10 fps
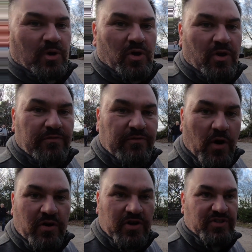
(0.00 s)
we're going to
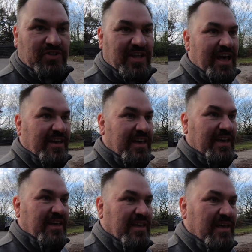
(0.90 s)
focus stack.
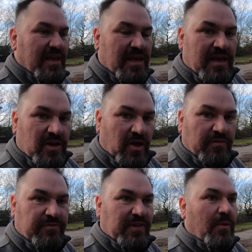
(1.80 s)
Got the
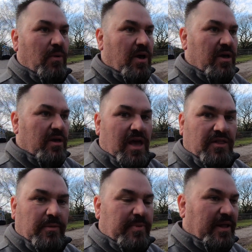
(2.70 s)
flower
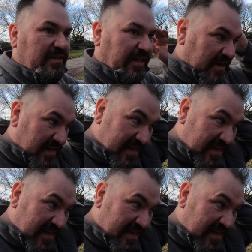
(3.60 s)
and the building.